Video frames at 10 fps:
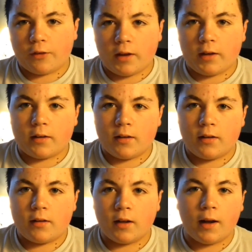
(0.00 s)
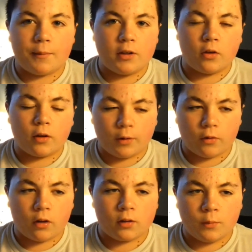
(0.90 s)
don't get me
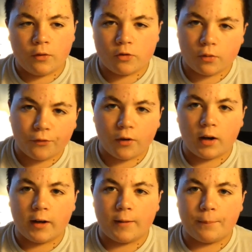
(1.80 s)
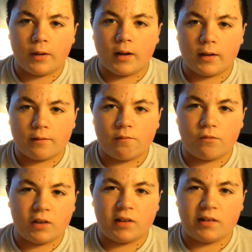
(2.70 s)
wrong, the movies were fine, but I
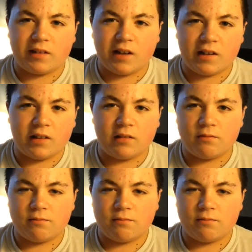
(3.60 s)
really kind of